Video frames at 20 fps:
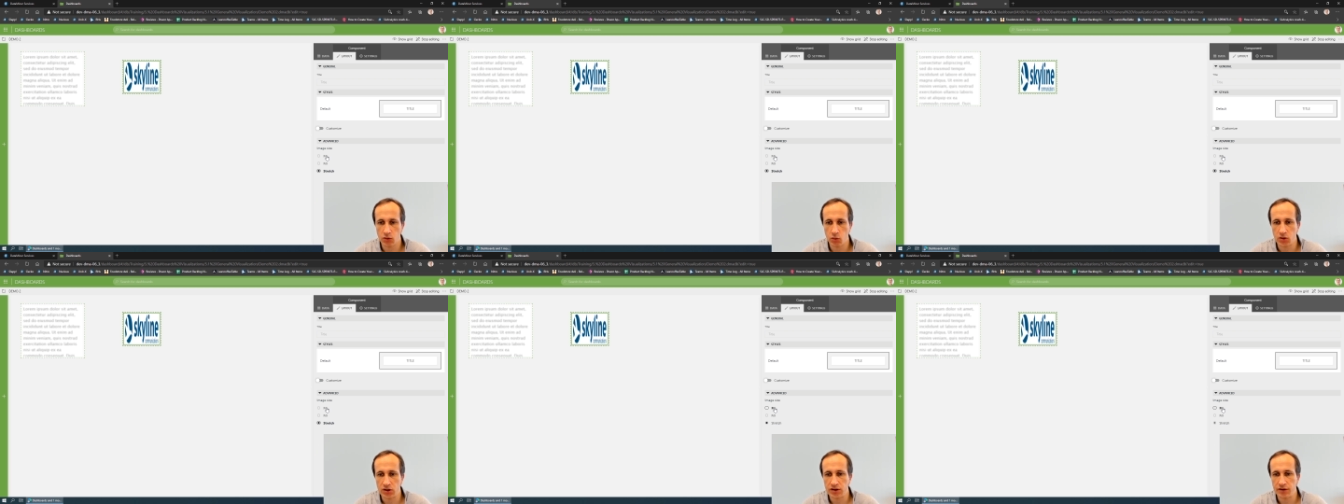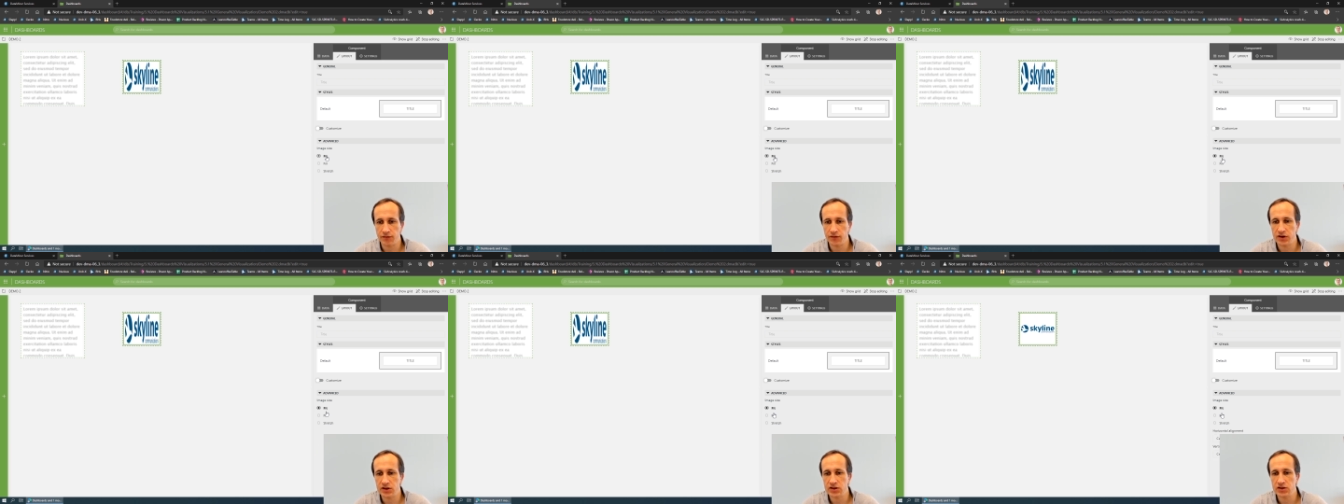With the
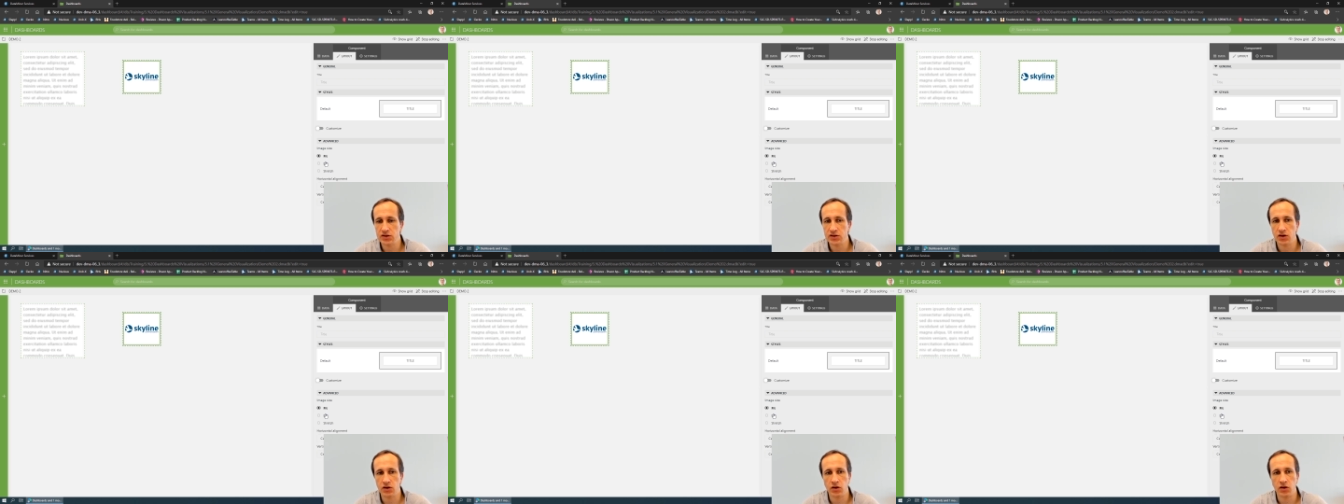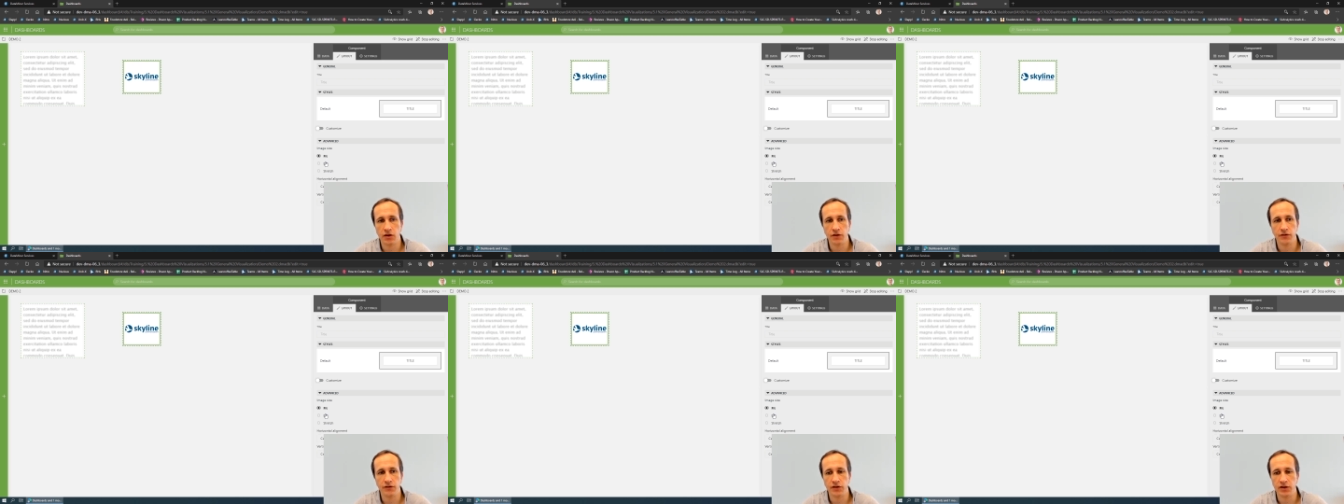fit
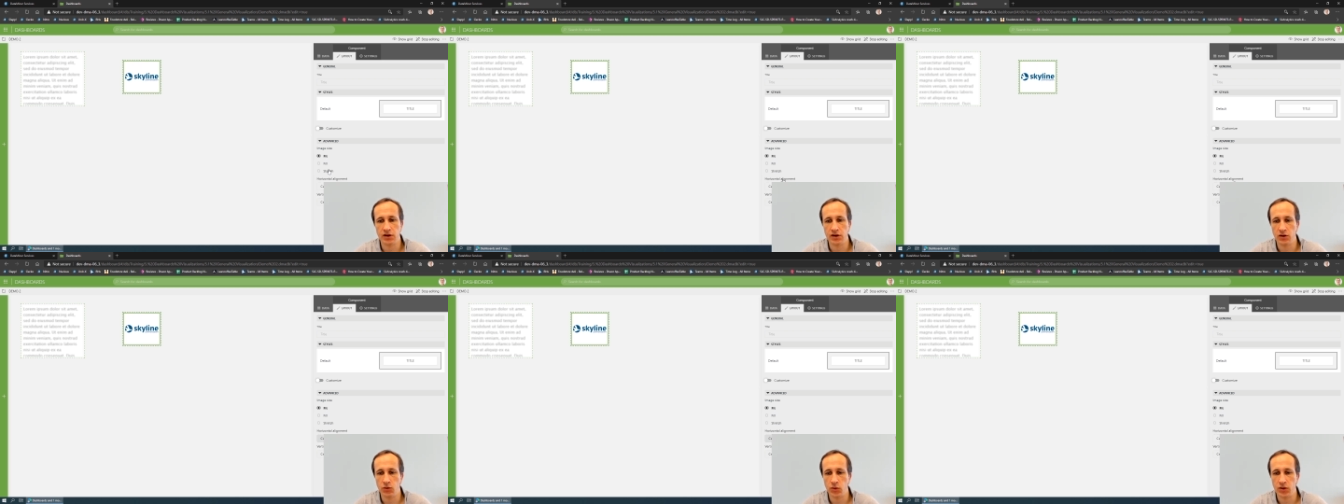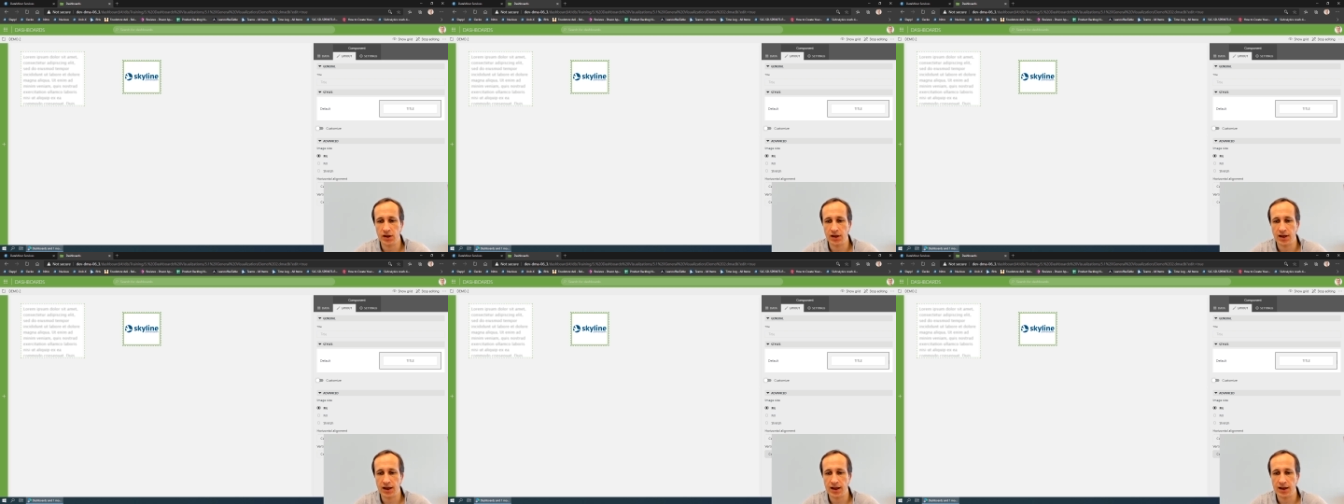or fill,
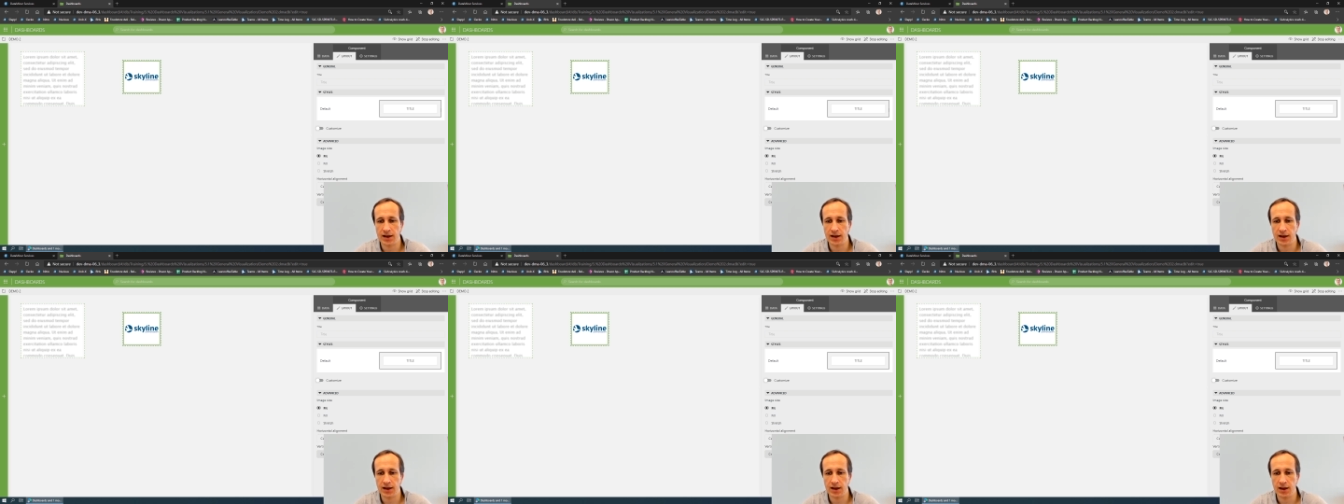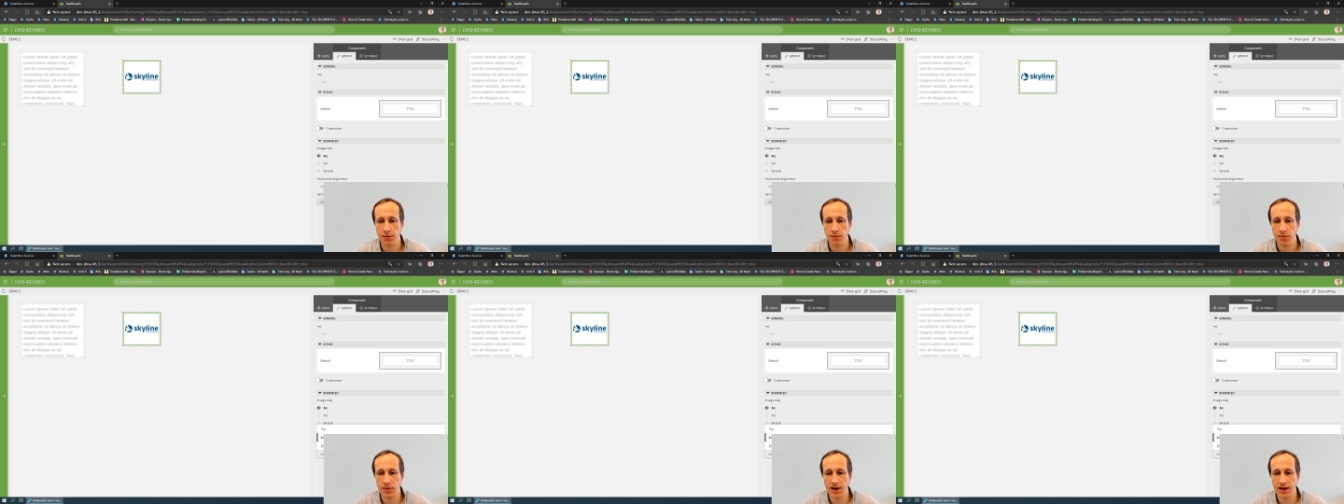we can
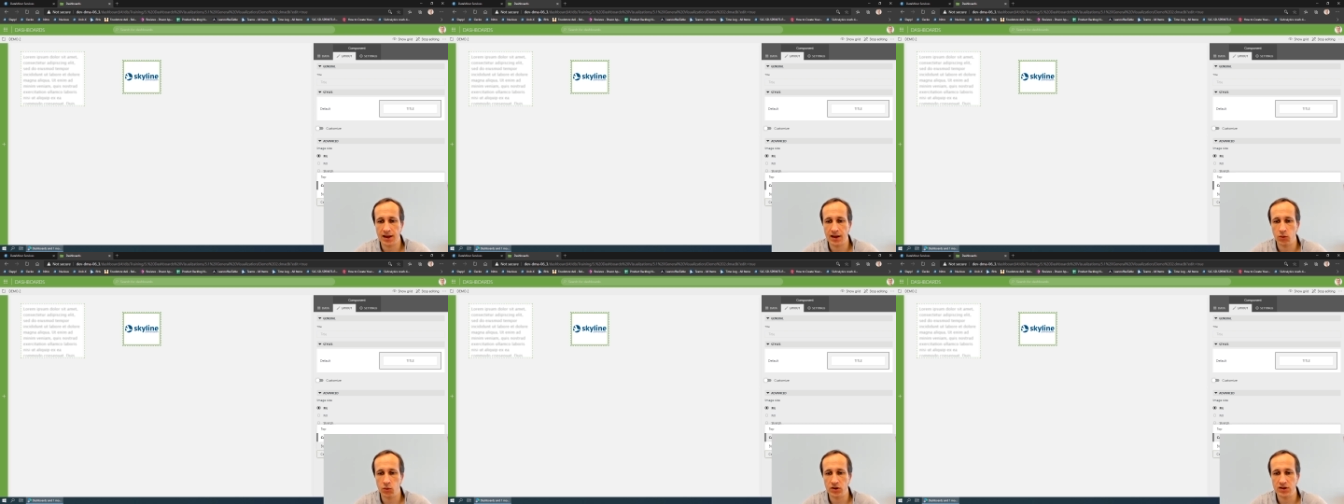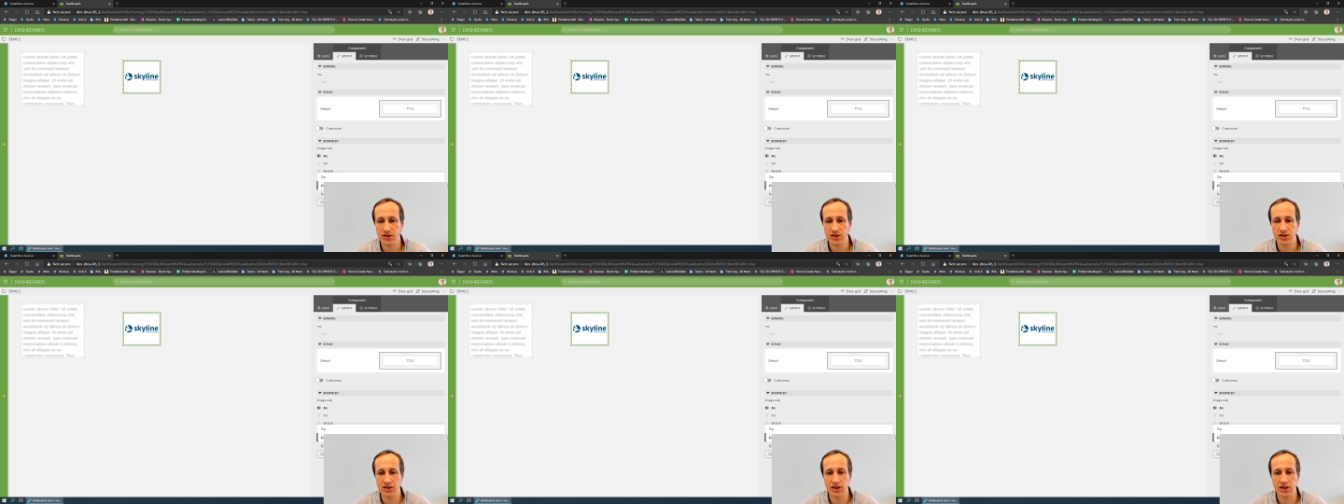play
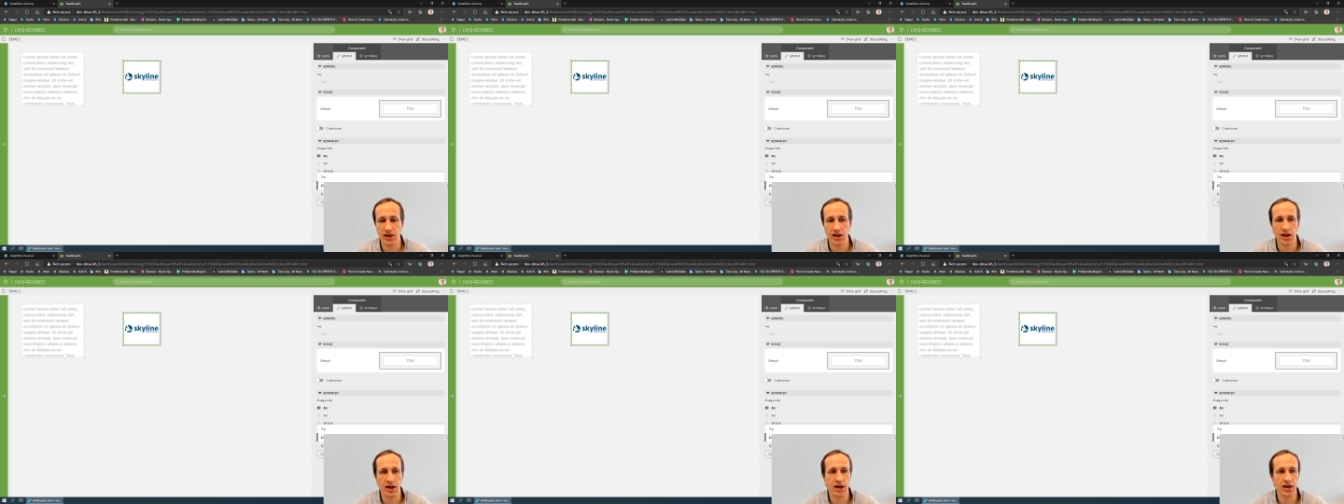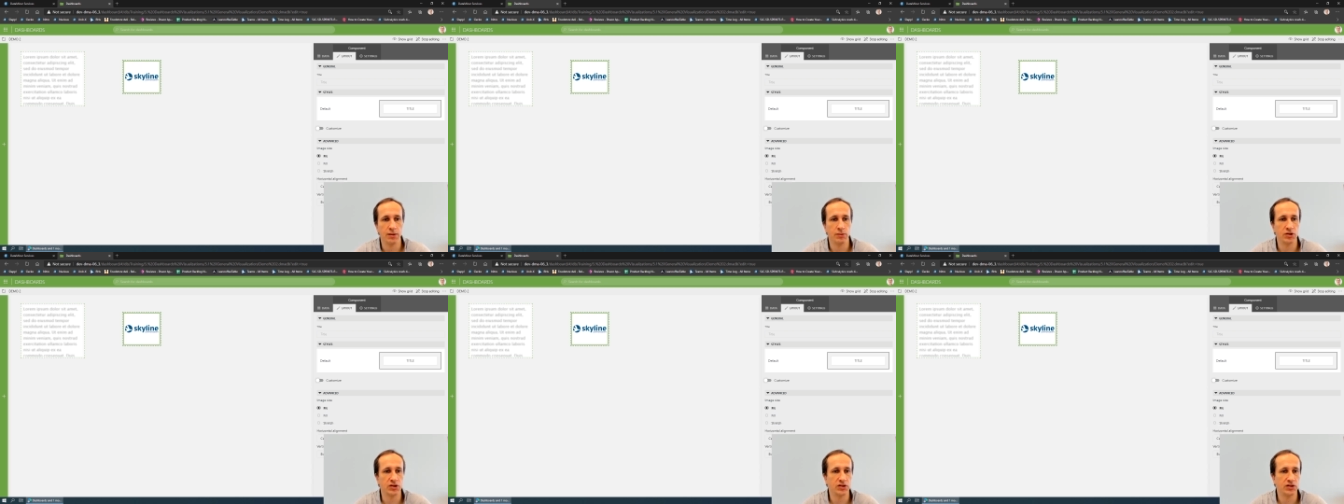with the
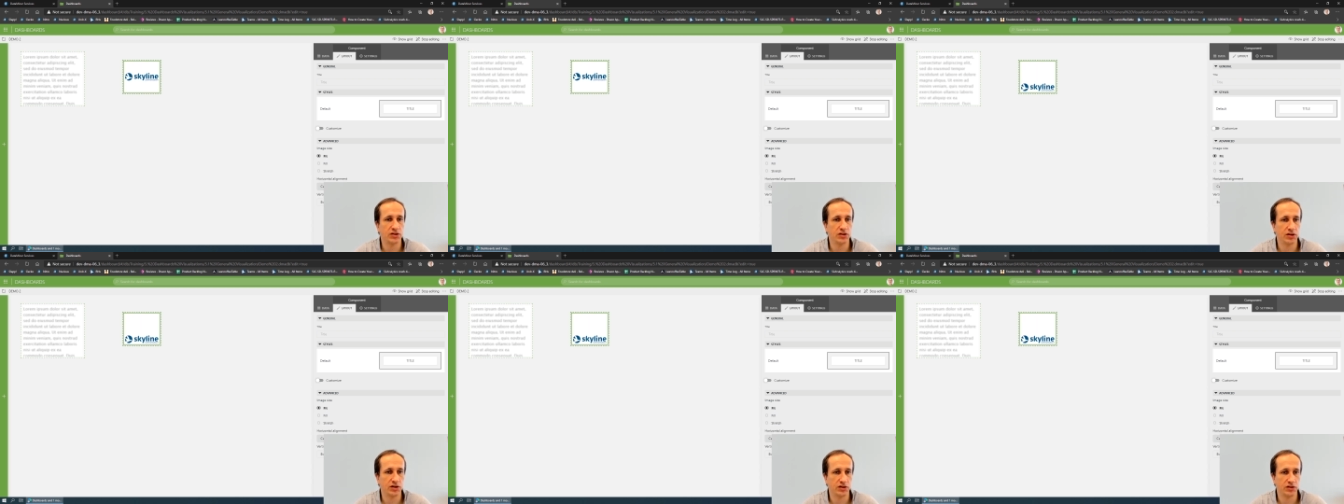alignments,